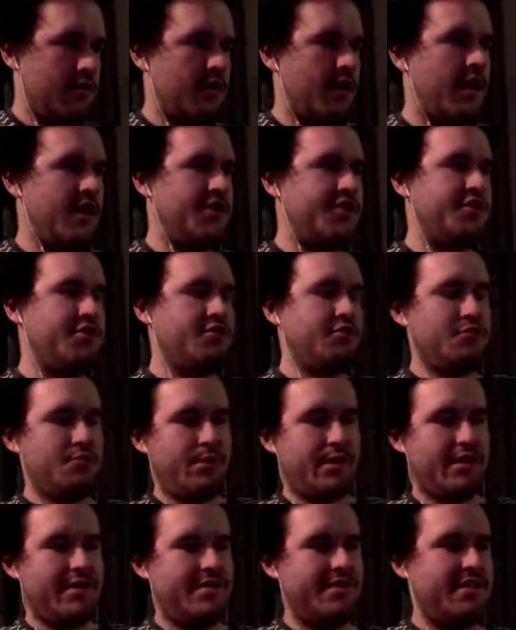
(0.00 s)
I do,
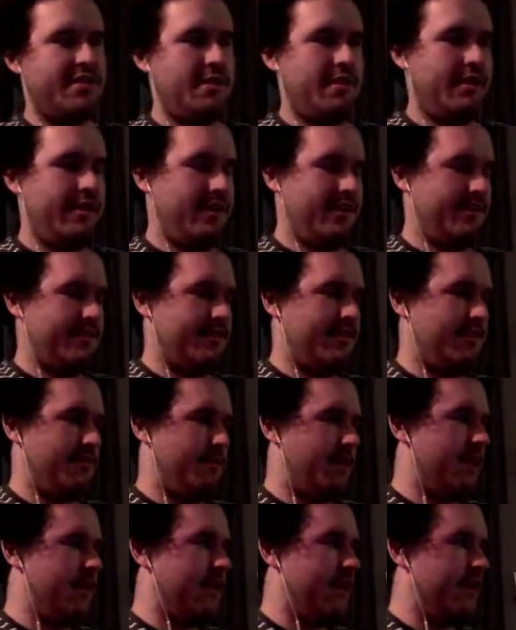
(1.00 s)
but it is
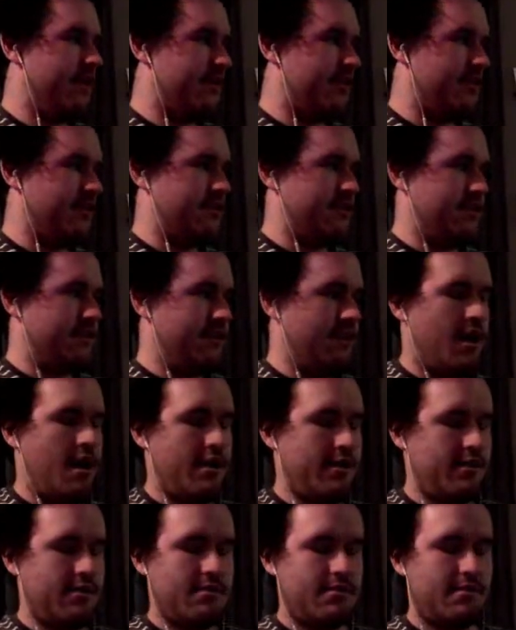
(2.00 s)
in my nature to
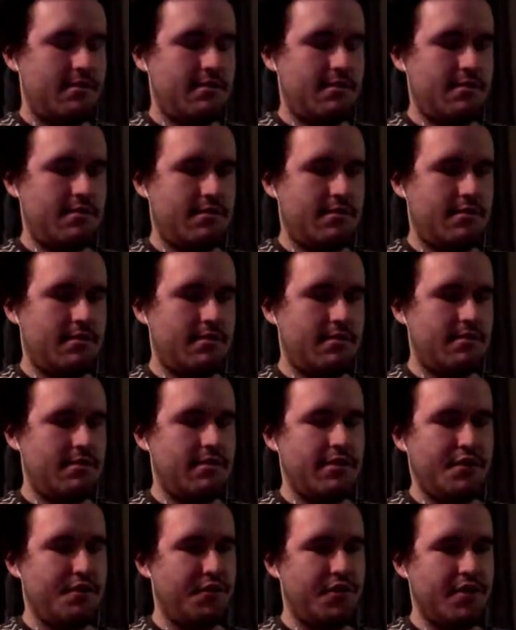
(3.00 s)
not
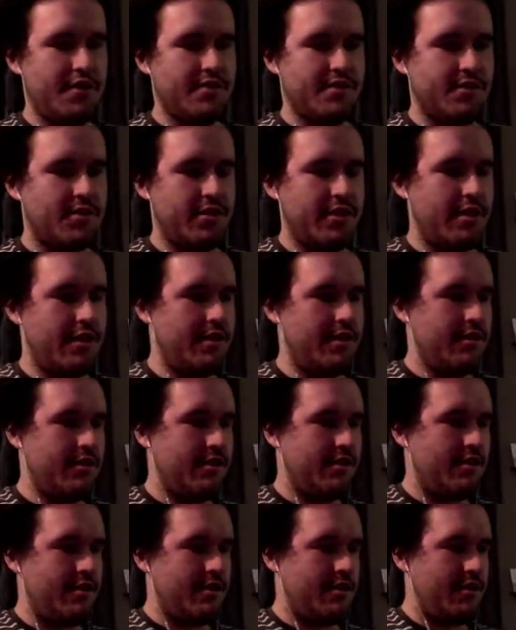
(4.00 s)
leave things clean.
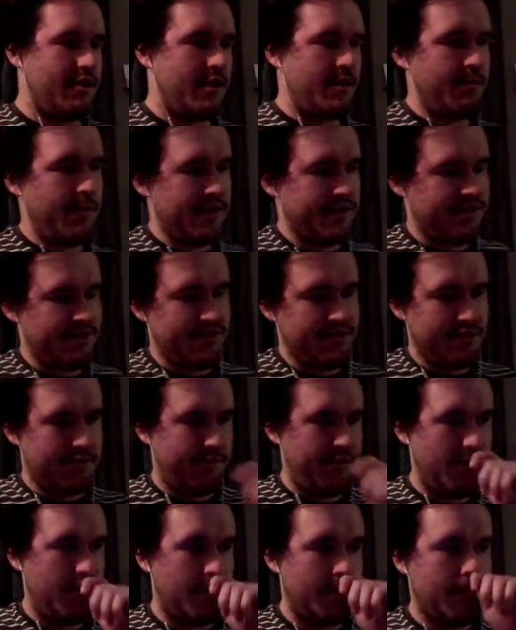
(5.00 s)
I'm messy as
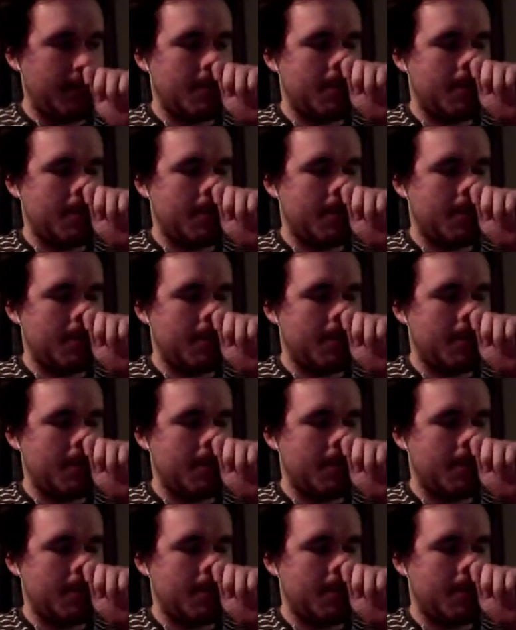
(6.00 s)
fuck.